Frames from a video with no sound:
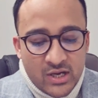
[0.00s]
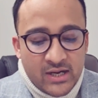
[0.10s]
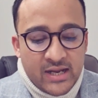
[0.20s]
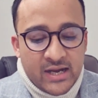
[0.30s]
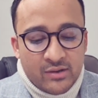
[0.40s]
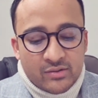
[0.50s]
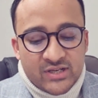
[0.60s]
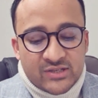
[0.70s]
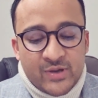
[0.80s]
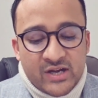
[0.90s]
Now,
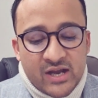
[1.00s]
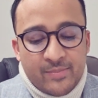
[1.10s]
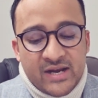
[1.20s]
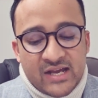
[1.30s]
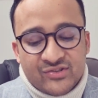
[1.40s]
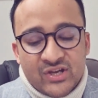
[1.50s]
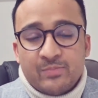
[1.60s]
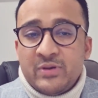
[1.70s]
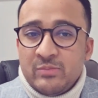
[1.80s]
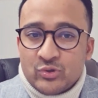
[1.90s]
Tasmanian government has
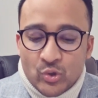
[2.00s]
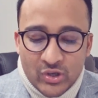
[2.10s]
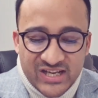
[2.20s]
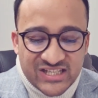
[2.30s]
said PMSOL